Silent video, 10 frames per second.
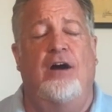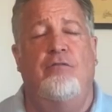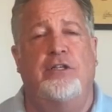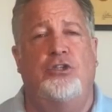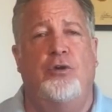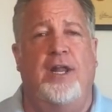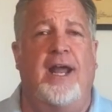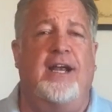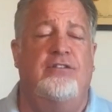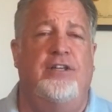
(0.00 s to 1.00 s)
of what you can
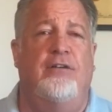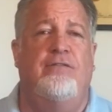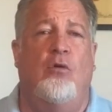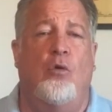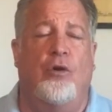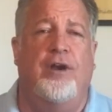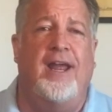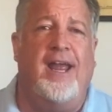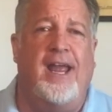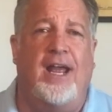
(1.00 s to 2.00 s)
actually
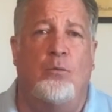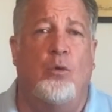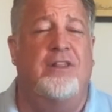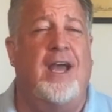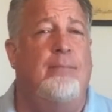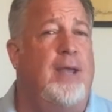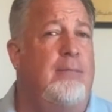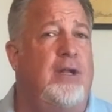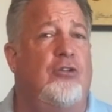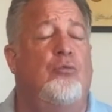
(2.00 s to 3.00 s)
afford and what that
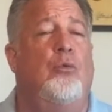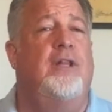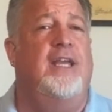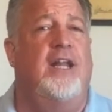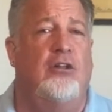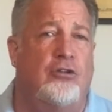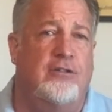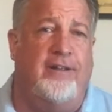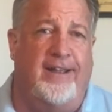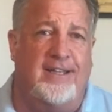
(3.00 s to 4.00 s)
payment is really going to
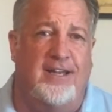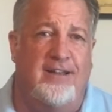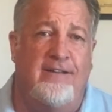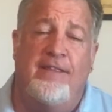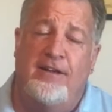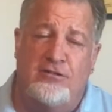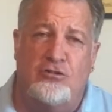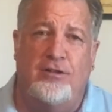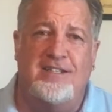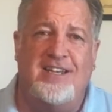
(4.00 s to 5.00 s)
look like.
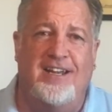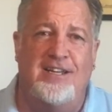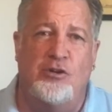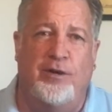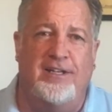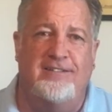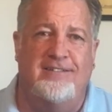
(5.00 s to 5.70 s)
So let's get into it.